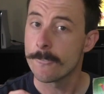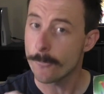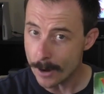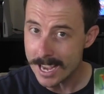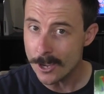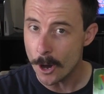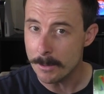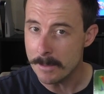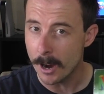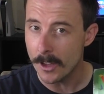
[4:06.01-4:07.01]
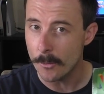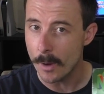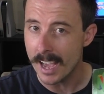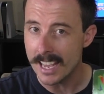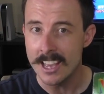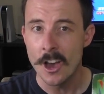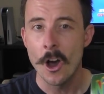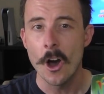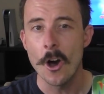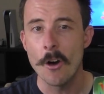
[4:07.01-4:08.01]
free copy by the way,
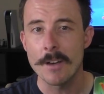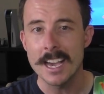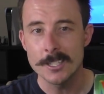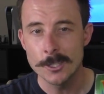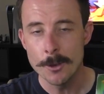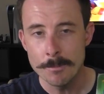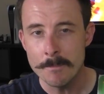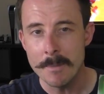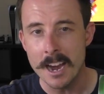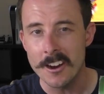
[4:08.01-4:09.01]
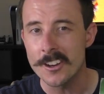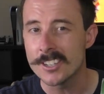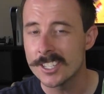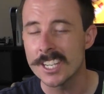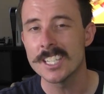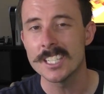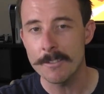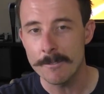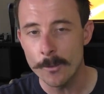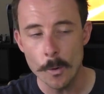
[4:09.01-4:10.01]
of a Super Mario
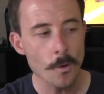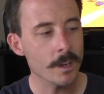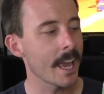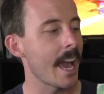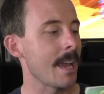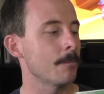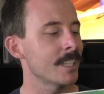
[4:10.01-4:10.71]
64 game.